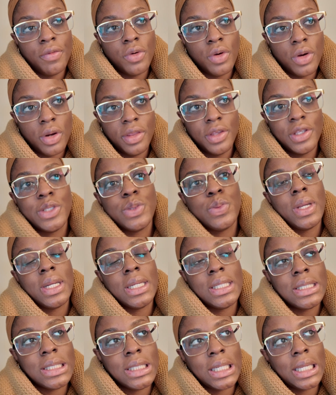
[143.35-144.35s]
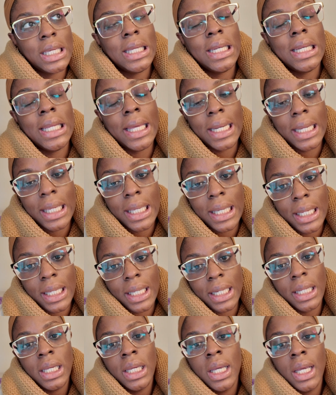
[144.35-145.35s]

for. This one is in Connecticut.